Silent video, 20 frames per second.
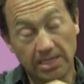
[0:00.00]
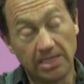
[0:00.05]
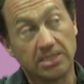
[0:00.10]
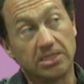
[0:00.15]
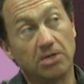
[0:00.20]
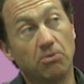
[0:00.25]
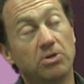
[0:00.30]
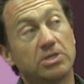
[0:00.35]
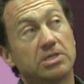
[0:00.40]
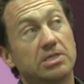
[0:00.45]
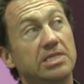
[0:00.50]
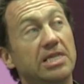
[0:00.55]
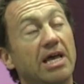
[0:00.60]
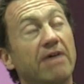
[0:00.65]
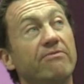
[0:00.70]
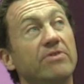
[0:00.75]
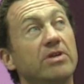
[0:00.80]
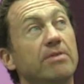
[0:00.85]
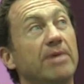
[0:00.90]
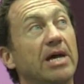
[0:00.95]
So what's
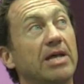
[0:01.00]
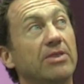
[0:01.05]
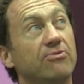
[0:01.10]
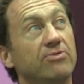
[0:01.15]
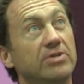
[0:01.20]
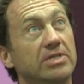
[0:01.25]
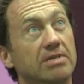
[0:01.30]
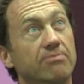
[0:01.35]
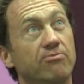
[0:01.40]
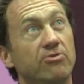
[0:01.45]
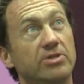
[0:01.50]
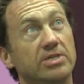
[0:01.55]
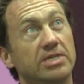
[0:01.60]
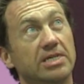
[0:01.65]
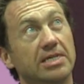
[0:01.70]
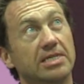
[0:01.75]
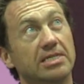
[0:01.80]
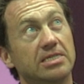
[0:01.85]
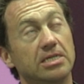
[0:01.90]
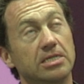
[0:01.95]
lovely about 3D
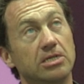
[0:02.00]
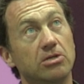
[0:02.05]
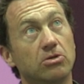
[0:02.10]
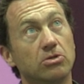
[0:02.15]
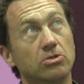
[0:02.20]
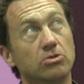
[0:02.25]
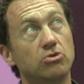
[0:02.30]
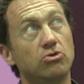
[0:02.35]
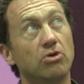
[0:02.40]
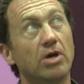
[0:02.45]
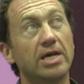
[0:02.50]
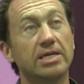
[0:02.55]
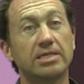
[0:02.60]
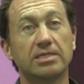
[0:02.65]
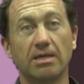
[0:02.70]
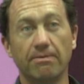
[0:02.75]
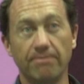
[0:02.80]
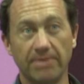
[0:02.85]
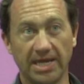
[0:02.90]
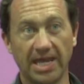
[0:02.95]
printing is that you can try
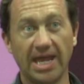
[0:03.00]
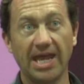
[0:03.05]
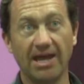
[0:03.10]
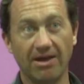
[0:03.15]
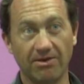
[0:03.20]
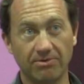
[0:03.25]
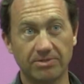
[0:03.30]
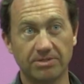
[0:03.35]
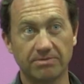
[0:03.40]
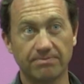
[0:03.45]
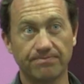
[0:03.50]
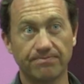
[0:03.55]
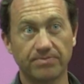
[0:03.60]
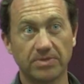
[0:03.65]
something out,